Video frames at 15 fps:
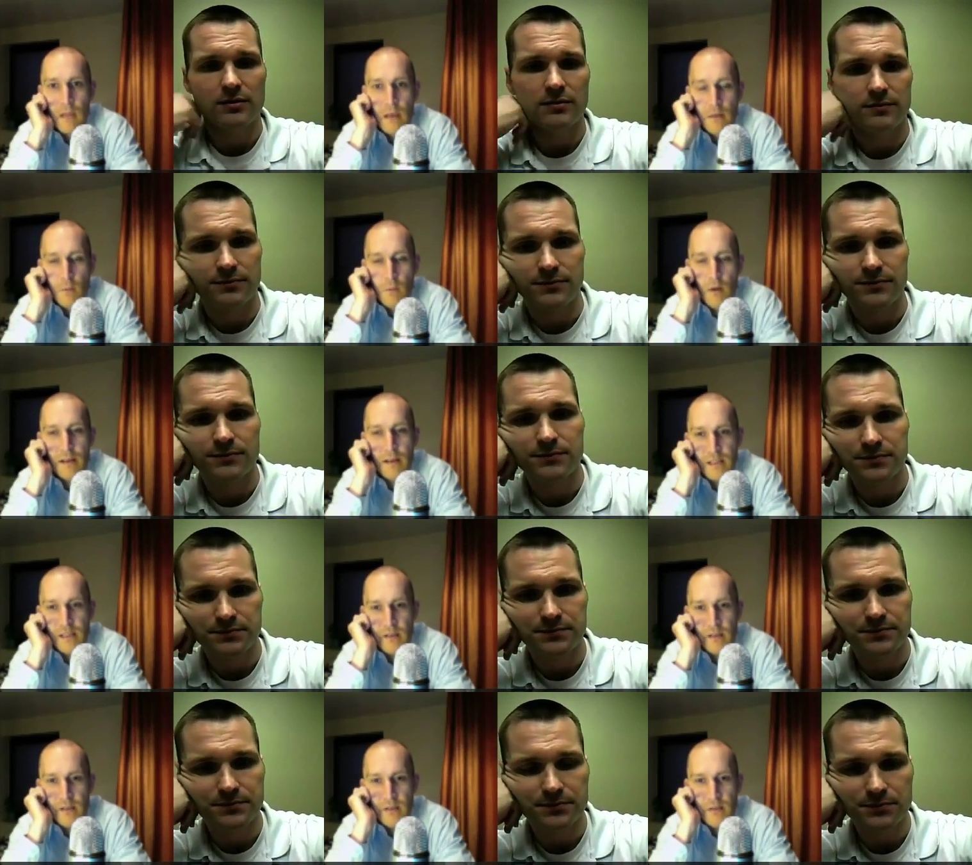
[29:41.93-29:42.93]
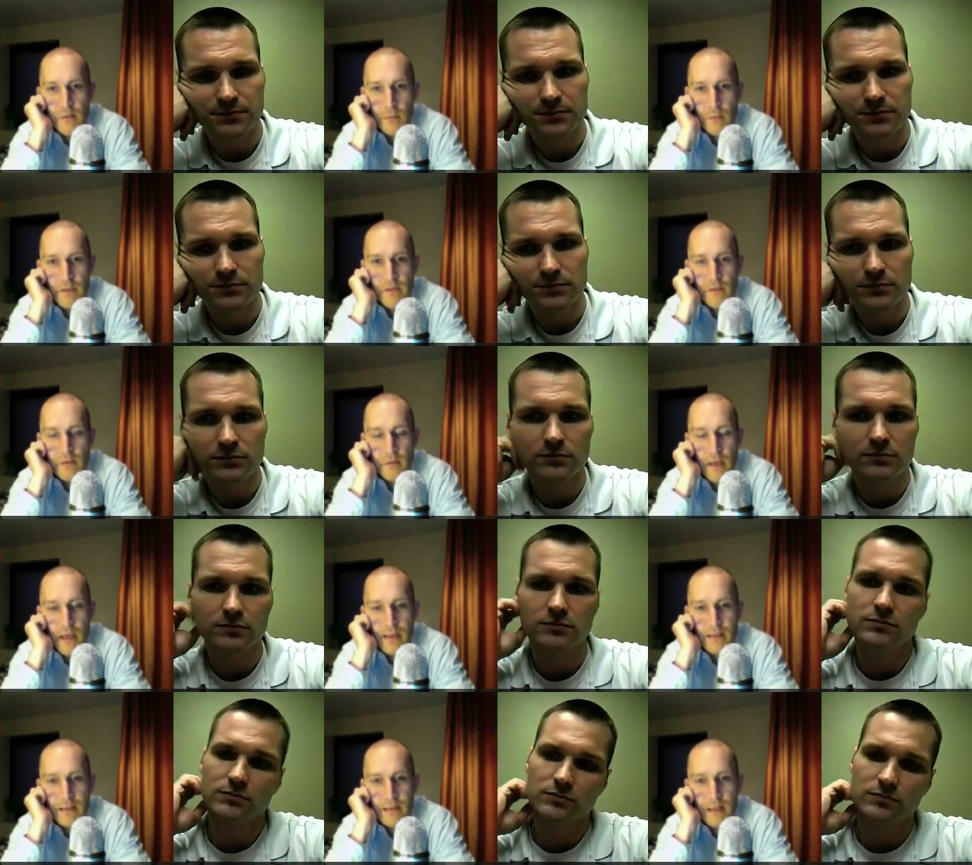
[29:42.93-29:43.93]
Speaker 1: What else did you do? Did you
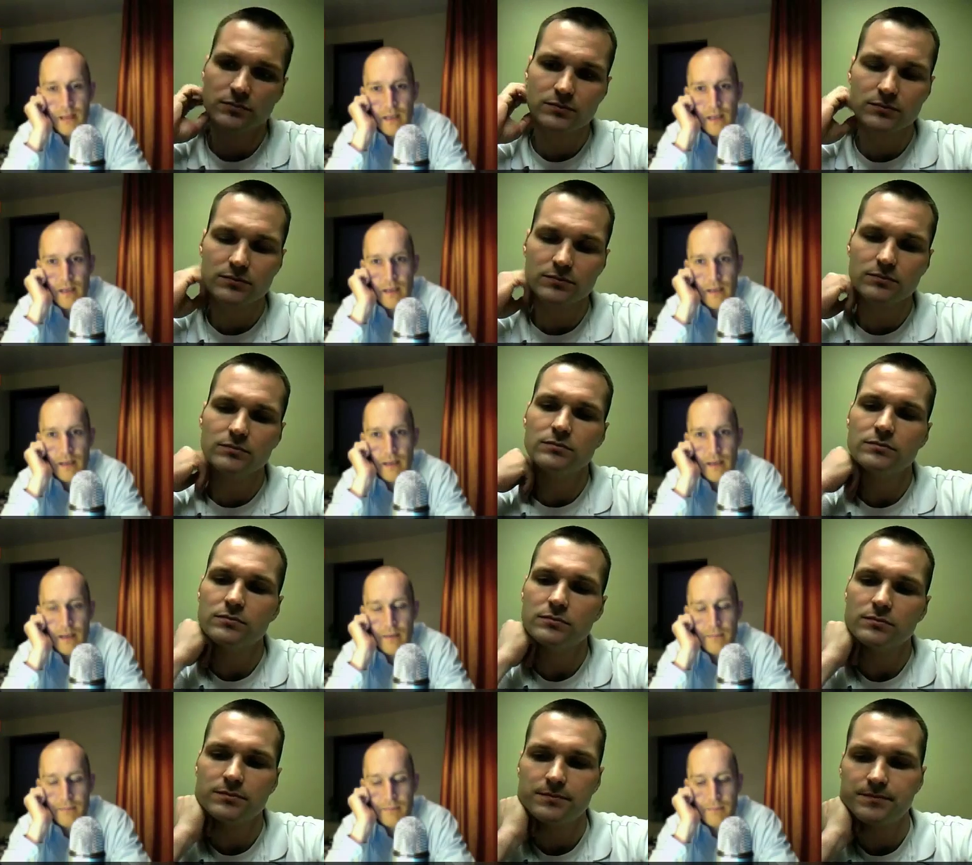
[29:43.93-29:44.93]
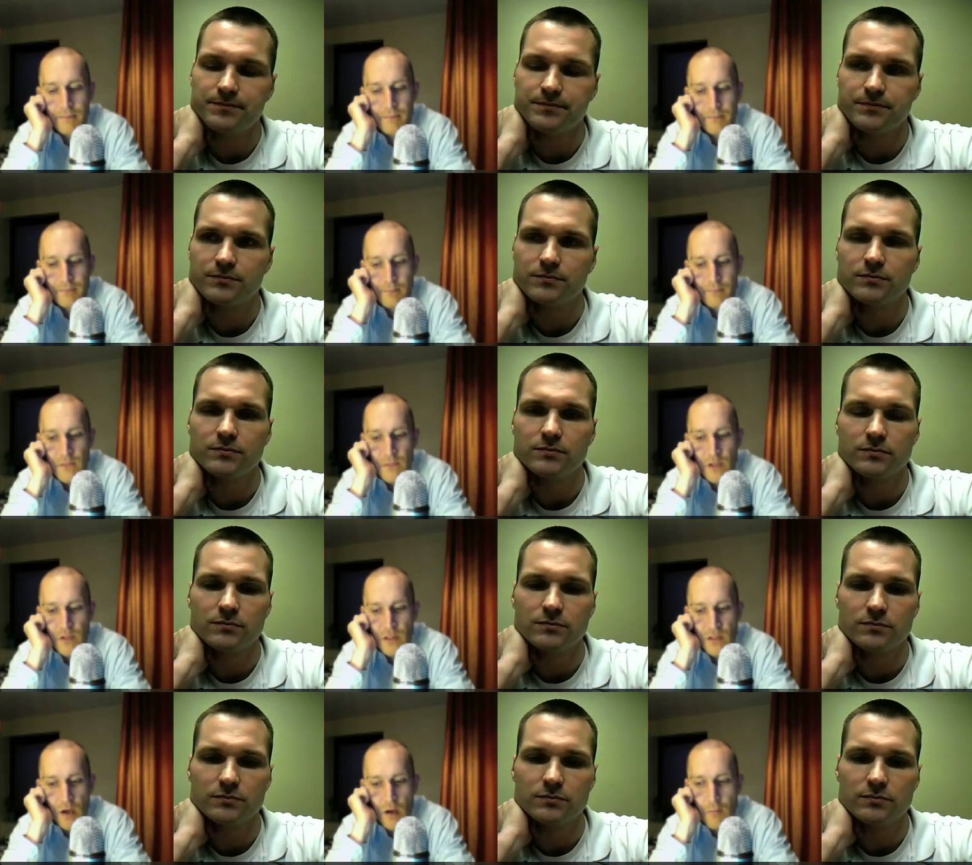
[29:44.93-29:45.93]
get uh, um, so you
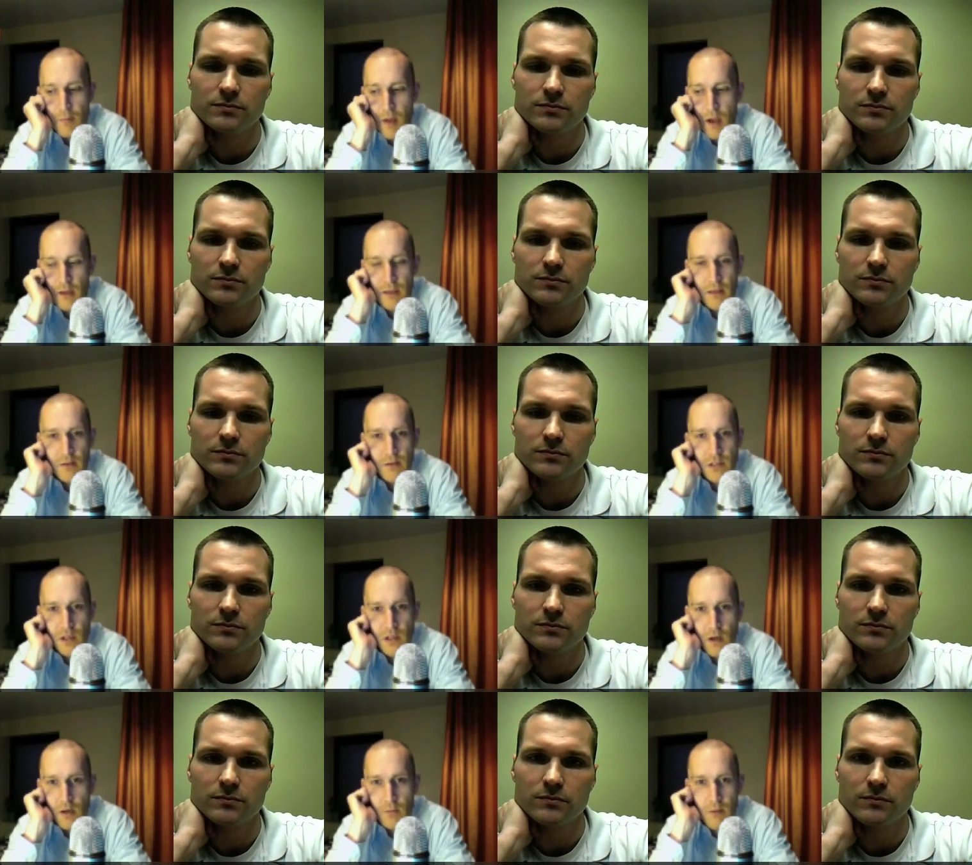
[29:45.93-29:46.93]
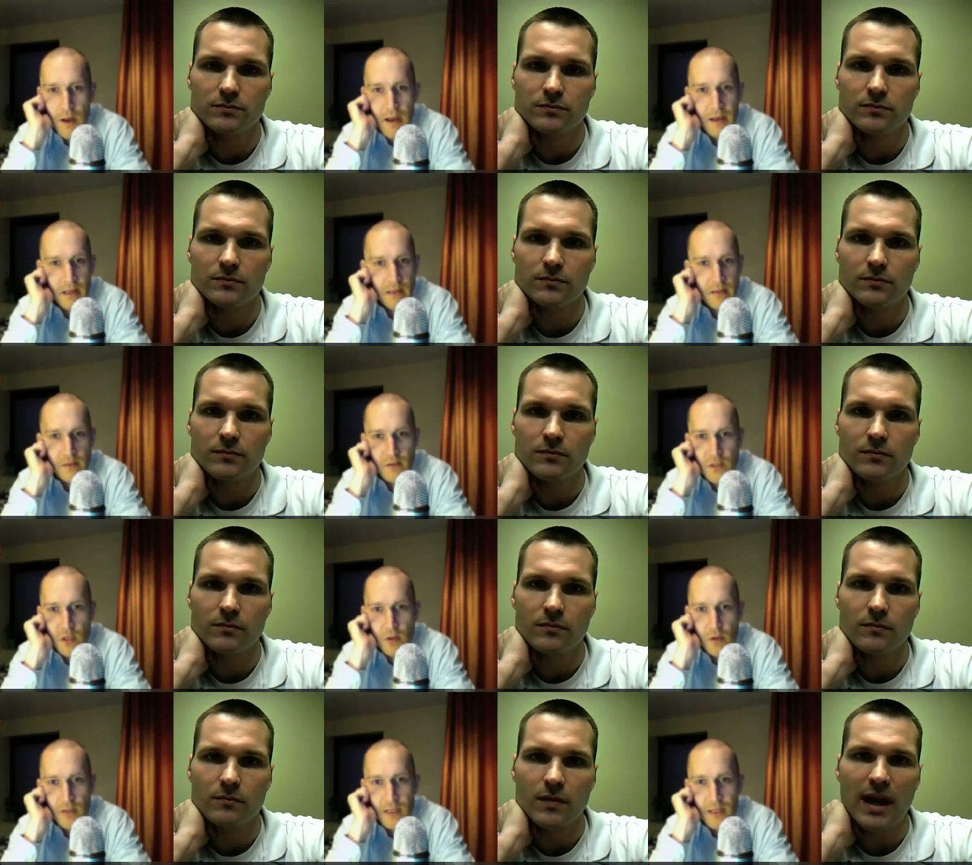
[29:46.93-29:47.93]
started blogging, you started writing, did you
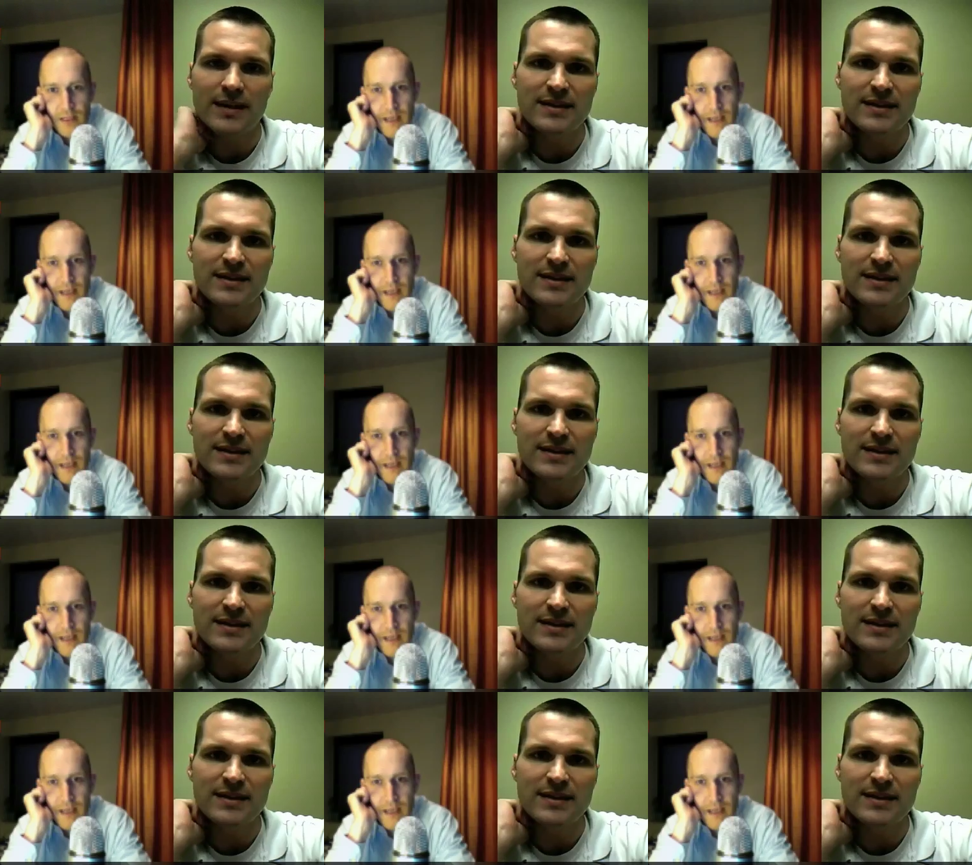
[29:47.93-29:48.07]
start getting